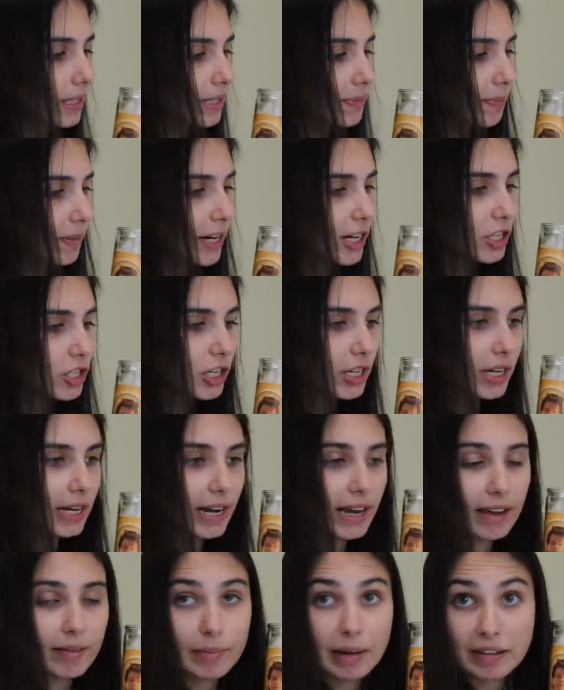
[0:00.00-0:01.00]
inspiration.
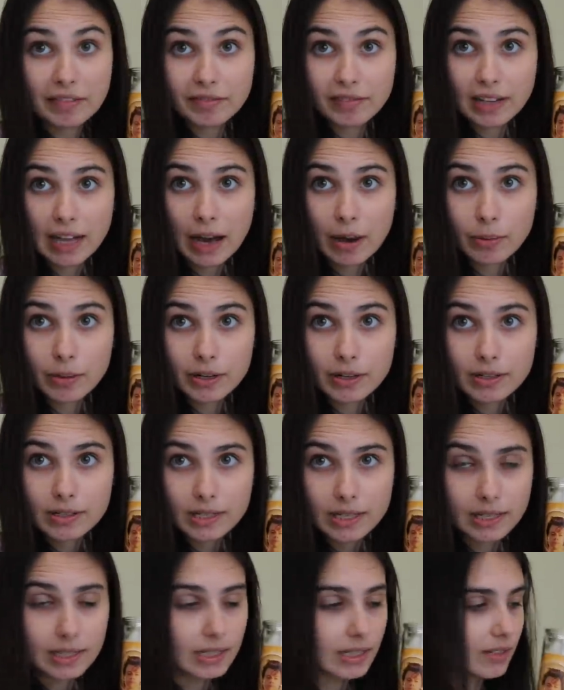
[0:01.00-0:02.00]
I have my
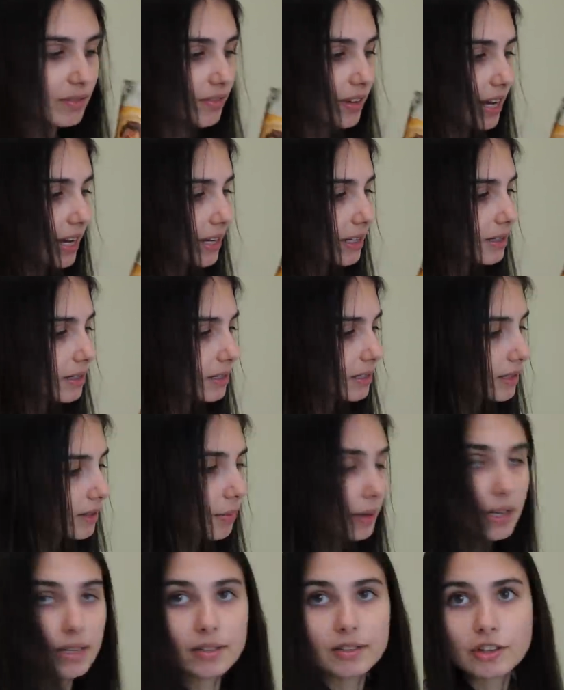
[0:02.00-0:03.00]
flowers in this vase
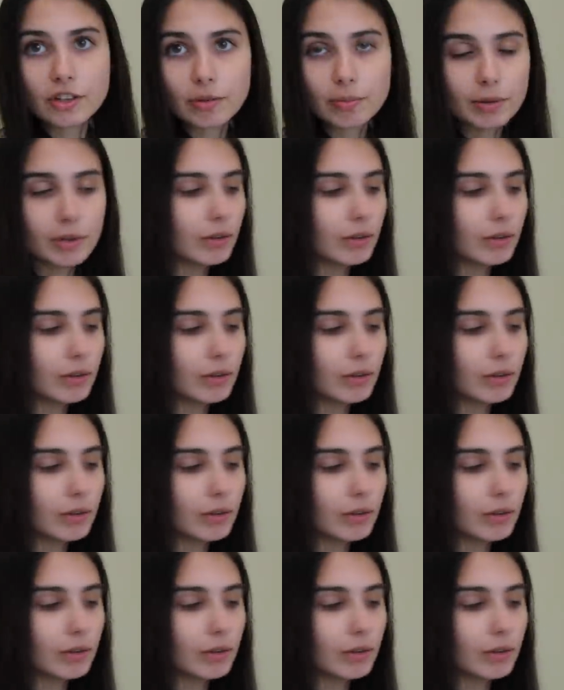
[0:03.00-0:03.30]
because they're